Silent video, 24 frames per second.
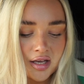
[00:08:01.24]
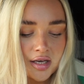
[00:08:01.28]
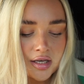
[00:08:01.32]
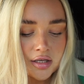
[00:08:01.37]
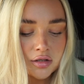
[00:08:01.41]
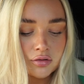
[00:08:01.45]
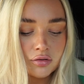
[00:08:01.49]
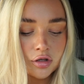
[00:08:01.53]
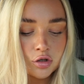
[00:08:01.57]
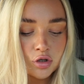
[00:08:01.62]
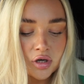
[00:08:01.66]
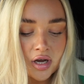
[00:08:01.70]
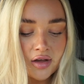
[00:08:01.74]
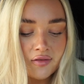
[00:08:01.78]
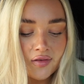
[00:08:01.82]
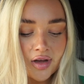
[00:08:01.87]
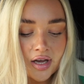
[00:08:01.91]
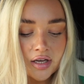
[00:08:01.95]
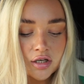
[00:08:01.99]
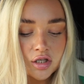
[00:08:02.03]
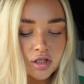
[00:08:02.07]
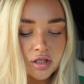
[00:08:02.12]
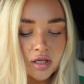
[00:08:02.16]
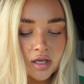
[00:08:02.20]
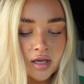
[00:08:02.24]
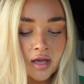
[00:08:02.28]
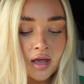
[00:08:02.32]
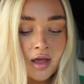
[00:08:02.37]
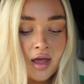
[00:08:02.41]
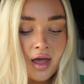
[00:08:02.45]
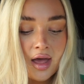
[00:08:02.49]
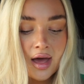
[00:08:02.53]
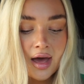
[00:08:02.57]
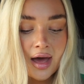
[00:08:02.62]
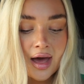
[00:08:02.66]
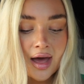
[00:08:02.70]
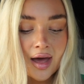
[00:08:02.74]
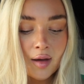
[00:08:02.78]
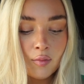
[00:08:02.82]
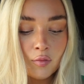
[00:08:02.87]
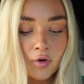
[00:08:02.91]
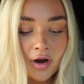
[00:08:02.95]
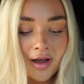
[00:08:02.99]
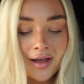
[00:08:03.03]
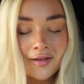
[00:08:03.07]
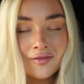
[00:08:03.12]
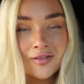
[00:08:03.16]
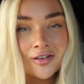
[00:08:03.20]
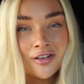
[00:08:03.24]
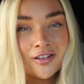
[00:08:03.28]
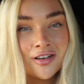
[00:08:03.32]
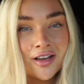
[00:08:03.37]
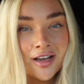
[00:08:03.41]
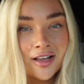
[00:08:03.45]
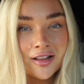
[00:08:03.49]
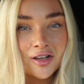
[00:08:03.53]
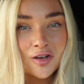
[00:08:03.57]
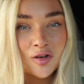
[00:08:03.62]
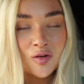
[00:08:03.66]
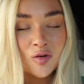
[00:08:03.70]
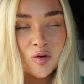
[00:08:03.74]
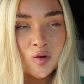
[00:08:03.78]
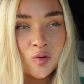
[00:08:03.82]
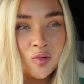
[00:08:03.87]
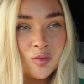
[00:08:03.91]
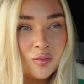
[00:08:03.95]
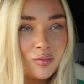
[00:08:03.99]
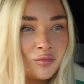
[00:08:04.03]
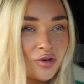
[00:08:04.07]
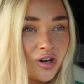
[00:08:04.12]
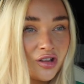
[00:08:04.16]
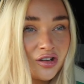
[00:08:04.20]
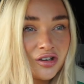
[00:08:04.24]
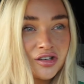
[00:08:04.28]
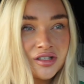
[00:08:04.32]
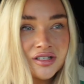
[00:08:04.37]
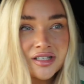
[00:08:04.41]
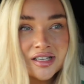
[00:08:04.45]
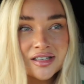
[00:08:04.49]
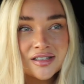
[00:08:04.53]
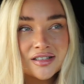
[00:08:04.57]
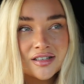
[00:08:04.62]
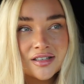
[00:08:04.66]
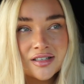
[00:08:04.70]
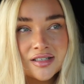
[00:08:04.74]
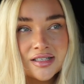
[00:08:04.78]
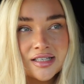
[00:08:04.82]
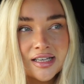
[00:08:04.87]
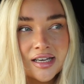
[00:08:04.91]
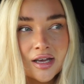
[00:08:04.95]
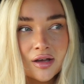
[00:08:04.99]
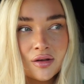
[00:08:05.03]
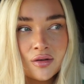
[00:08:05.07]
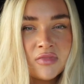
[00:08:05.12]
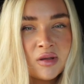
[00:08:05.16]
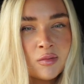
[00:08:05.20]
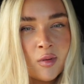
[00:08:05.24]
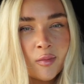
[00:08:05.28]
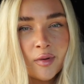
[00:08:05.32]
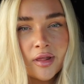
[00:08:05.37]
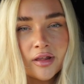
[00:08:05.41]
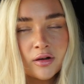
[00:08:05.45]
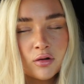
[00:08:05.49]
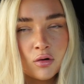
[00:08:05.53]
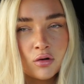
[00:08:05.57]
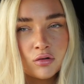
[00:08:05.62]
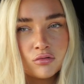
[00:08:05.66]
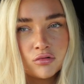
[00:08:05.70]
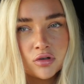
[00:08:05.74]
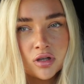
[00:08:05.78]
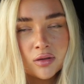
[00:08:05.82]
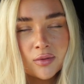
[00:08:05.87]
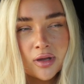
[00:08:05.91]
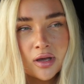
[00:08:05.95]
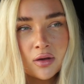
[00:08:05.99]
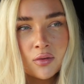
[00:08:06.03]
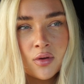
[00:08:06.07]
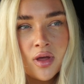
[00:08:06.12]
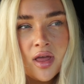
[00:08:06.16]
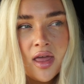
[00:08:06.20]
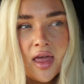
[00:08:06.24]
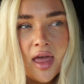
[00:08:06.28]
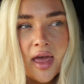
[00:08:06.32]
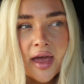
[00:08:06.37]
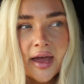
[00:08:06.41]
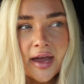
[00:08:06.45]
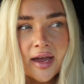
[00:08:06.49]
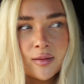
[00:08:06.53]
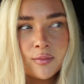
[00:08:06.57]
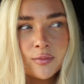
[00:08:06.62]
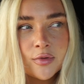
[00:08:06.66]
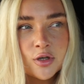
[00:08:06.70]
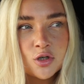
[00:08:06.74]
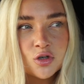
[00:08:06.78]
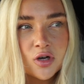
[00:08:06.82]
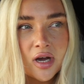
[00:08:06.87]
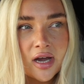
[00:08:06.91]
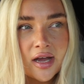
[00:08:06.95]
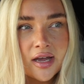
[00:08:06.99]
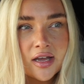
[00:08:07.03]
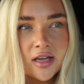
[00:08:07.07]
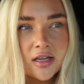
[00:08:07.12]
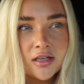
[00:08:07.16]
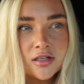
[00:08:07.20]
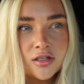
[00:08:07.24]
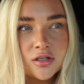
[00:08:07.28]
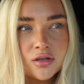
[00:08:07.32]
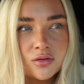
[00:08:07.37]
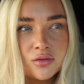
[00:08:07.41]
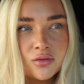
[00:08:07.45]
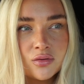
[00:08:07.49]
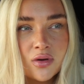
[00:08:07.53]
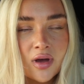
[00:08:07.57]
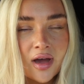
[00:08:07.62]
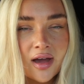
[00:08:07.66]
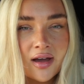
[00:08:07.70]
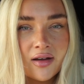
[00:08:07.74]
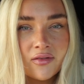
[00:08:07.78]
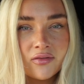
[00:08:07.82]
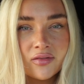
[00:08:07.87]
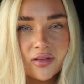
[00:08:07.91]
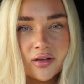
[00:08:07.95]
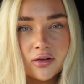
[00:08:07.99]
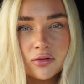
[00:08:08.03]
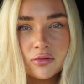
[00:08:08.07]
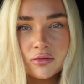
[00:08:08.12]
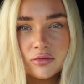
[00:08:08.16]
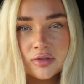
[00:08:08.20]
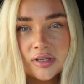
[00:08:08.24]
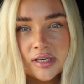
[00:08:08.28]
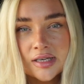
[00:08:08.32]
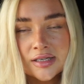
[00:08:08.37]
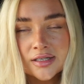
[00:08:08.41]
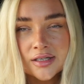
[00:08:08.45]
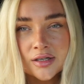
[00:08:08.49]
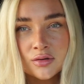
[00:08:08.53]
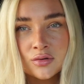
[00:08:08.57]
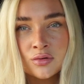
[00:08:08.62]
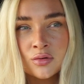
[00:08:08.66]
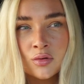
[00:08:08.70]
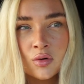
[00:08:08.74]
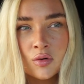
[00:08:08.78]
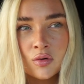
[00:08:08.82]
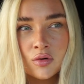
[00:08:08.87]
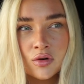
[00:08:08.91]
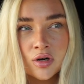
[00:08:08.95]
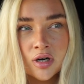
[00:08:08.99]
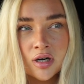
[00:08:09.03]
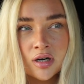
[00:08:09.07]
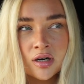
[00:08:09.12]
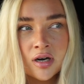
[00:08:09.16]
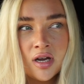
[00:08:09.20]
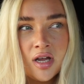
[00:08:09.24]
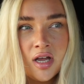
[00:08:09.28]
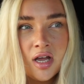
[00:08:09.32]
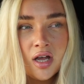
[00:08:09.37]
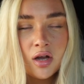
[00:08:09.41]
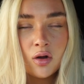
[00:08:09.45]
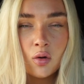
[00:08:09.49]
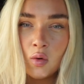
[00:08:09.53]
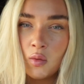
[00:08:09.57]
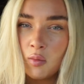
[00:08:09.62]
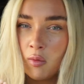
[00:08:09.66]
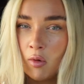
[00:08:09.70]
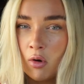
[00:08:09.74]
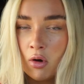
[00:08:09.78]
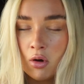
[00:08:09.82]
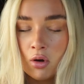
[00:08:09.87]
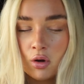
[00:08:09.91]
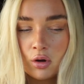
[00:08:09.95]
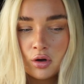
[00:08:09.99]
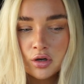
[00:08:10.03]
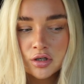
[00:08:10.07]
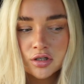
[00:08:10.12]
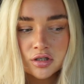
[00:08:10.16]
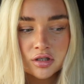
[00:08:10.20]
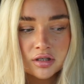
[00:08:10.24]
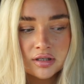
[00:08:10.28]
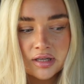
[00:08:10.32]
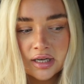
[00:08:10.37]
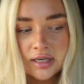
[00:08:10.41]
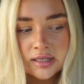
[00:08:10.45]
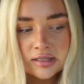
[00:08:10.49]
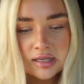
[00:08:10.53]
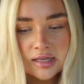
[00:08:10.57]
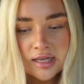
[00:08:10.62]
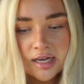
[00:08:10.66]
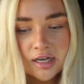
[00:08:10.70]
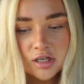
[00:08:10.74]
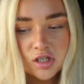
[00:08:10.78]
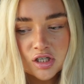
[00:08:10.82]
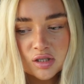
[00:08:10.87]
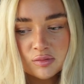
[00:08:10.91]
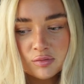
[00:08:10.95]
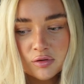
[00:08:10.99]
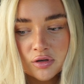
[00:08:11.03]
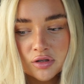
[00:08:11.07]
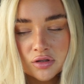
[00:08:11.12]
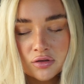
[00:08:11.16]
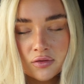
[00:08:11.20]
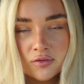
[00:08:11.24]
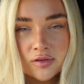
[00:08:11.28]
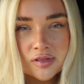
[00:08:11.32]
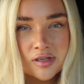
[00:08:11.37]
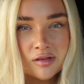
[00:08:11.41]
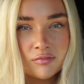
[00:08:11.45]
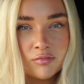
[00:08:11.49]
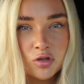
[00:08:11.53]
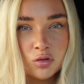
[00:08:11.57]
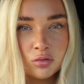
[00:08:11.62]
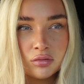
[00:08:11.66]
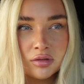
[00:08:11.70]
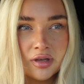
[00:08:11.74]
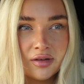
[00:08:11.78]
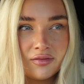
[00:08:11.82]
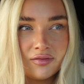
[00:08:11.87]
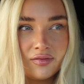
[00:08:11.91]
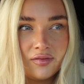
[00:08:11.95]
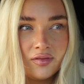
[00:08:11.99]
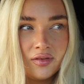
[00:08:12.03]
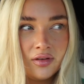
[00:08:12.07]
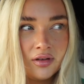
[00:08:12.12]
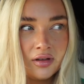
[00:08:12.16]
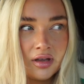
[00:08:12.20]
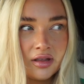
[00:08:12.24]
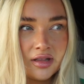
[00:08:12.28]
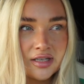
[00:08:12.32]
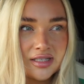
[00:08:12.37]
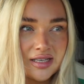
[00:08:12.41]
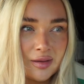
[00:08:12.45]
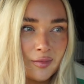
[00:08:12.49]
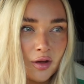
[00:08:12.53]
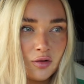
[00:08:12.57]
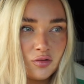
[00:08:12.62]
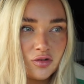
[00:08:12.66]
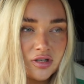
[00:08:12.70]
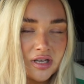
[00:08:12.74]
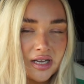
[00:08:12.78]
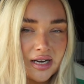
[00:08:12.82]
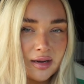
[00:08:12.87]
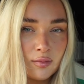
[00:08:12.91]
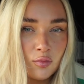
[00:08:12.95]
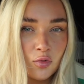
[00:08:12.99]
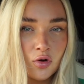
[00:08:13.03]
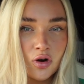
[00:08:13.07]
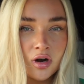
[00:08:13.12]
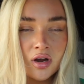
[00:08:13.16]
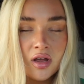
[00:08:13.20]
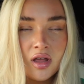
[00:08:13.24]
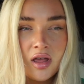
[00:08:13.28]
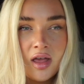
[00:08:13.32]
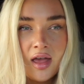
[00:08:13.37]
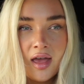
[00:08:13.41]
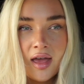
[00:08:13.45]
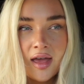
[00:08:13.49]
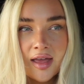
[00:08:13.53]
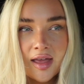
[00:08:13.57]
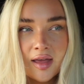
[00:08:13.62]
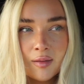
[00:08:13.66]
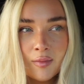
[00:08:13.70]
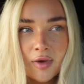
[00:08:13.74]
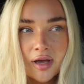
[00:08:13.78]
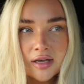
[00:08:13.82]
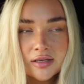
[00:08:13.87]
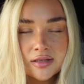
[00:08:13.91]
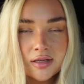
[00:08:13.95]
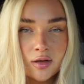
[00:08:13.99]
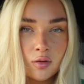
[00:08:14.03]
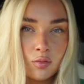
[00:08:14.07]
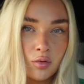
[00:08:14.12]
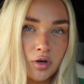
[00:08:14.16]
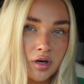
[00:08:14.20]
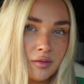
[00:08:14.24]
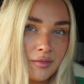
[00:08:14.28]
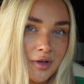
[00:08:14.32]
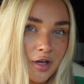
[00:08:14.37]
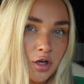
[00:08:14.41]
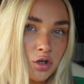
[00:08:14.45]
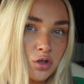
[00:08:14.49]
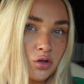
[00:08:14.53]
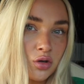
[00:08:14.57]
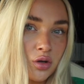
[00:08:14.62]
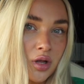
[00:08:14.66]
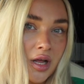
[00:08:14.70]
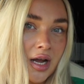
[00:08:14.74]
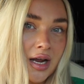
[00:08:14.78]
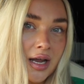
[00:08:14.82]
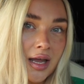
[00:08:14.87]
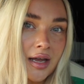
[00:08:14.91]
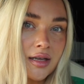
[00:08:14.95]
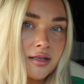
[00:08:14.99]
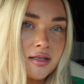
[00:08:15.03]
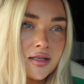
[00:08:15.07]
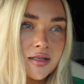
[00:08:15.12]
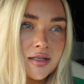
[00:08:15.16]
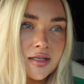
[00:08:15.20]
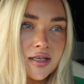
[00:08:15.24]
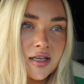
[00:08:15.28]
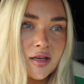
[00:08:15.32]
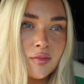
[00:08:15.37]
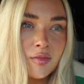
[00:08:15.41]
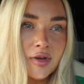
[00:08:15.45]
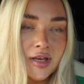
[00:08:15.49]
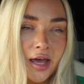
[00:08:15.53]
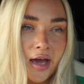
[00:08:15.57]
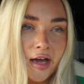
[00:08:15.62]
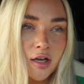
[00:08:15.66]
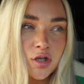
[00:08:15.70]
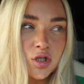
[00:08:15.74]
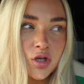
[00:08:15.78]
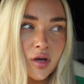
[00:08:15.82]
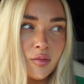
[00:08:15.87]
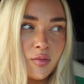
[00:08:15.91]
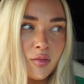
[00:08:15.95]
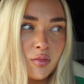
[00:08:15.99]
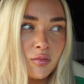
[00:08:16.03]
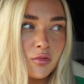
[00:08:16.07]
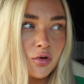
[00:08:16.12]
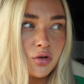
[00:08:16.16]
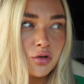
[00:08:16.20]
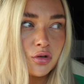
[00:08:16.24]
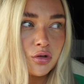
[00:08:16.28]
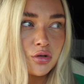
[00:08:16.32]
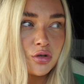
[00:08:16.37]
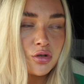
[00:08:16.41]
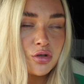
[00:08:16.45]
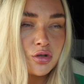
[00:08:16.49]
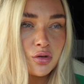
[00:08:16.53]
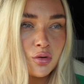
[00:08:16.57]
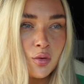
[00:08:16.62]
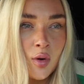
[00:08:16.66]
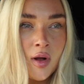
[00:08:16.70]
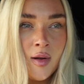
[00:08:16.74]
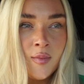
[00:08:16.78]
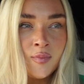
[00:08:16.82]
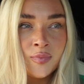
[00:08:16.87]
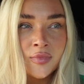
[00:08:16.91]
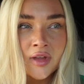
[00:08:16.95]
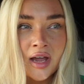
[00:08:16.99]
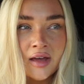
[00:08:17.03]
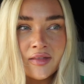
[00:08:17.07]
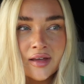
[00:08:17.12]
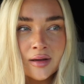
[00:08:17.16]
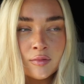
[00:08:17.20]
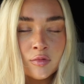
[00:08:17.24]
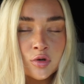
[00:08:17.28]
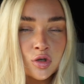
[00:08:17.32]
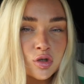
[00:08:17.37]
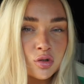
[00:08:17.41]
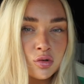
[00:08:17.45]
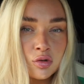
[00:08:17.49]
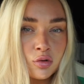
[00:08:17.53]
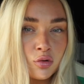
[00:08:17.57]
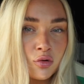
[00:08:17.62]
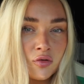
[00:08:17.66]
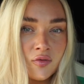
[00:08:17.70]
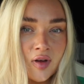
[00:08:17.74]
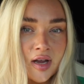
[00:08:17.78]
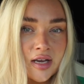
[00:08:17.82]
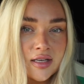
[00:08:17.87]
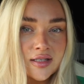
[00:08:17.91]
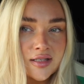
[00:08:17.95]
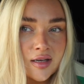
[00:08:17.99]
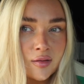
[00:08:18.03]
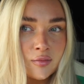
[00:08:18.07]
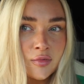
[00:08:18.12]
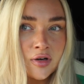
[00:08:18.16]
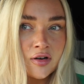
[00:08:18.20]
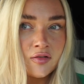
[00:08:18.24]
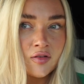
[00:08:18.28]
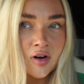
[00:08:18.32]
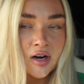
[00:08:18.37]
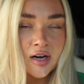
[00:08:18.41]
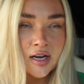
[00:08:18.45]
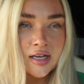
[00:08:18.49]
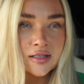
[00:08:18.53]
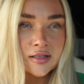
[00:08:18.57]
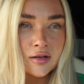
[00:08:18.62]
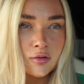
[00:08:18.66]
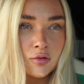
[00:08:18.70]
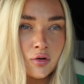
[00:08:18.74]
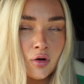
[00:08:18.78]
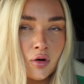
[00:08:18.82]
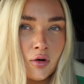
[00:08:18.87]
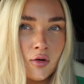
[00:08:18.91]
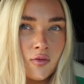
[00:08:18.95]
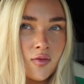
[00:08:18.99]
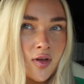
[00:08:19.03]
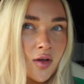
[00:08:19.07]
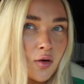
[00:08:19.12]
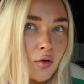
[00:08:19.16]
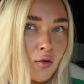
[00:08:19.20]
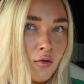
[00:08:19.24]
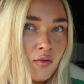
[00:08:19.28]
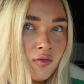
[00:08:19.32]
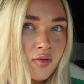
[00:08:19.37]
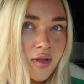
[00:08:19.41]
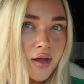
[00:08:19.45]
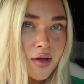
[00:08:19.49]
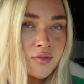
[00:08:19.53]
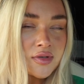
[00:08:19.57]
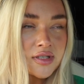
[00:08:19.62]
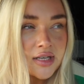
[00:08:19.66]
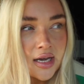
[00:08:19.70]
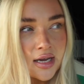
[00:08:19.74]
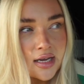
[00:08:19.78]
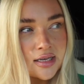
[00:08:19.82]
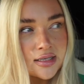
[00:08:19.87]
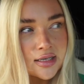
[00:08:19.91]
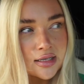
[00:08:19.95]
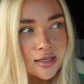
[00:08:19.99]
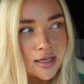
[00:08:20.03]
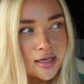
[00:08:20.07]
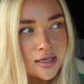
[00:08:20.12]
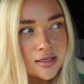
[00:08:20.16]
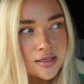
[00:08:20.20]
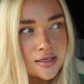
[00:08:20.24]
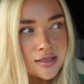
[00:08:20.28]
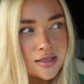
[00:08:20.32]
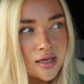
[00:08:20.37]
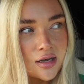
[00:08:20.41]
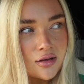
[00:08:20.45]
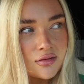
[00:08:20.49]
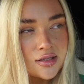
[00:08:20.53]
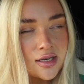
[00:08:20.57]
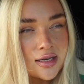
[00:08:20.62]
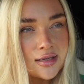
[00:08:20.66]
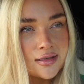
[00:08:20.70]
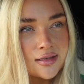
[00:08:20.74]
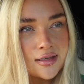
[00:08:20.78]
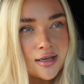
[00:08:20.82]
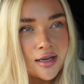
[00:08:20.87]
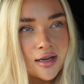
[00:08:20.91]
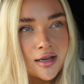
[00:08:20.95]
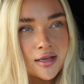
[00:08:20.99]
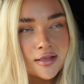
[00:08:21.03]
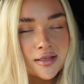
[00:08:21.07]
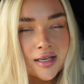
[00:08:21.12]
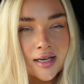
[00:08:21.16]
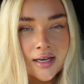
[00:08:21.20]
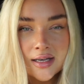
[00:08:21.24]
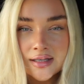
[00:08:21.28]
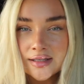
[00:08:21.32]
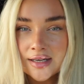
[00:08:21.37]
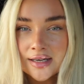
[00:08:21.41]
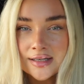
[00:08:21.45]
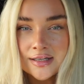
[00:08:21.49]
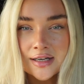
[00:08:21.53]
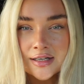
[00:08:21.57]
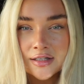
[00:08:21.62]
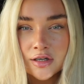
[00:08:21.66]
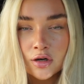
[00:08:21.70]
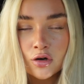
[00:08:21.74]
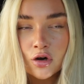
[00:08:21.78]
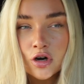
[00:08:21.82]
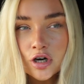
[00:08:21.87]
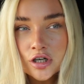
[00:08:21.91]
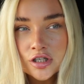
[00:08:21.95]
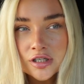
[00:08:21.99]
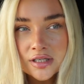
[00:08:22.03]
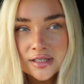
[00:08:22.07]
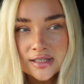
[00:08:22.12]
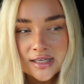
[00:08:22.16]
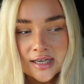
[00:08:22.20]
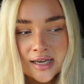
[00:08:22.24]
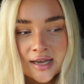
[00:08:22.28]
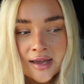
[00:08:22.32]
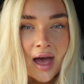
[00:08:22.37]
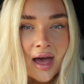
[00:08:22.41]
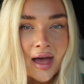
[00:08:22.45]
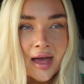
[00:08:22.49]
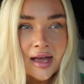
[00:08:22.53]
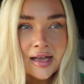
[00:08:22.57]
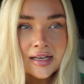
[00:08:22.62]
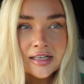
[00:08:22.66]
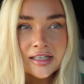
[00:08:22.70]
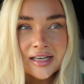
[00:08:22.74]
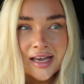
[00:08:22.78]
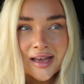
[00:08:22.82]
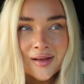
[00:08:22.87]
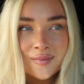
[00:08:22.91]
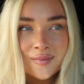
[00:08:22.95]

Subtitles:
he's going to drive actually. We're having a little brother and sister day out. Me and my brother got on really well. We try to have little days out or go walks or things like that, just because obviously we don't live in the same house anymore. I still want to make sure that I get to see him and catch up and whatnot. So I think we're just going to go find somewhere for a nice little coffee, hopefully outside. I'd like to sit outside today because like I said, it's a gorgeous day. And yeah,